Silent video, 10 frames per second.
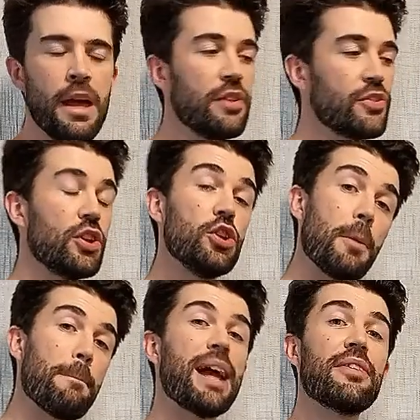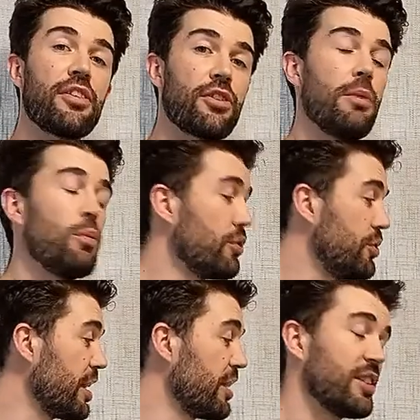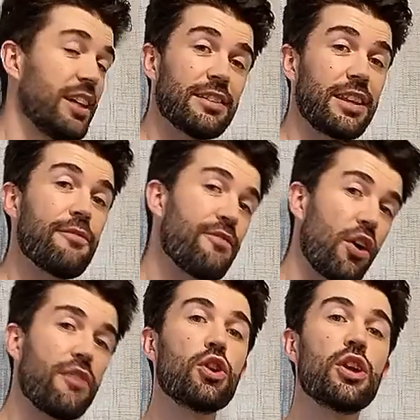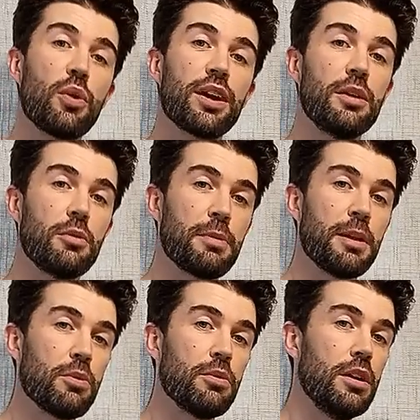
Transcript: So, and you can pick this up once you get skilled at it very quickly with people.